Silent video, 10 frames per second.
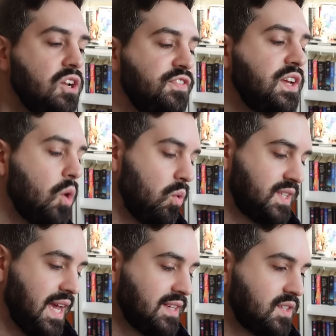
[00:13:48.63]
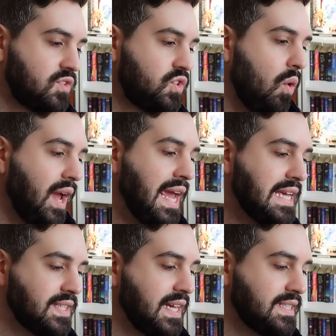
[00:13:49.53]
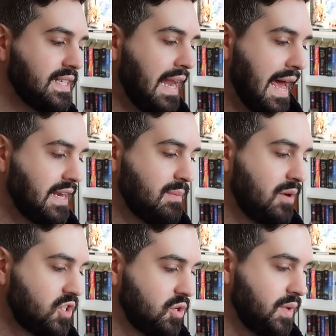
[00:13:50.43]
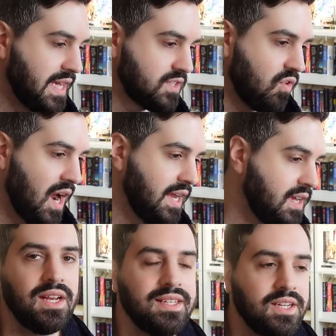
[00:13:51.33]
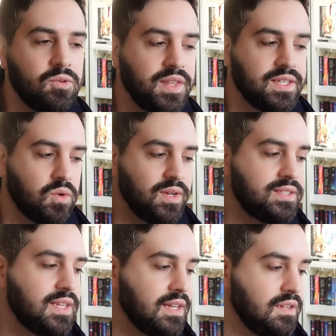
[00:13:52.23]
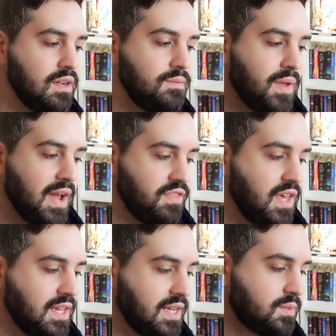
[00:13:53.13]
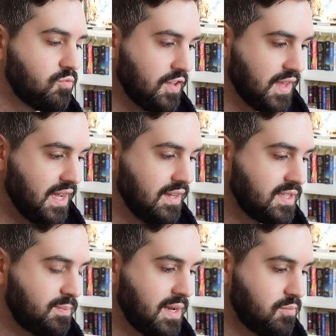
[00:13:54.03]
Luffy knows Ace, so Ace isn't lying about who he is, right? At least I don't think so. He's still, I think, his brother, his big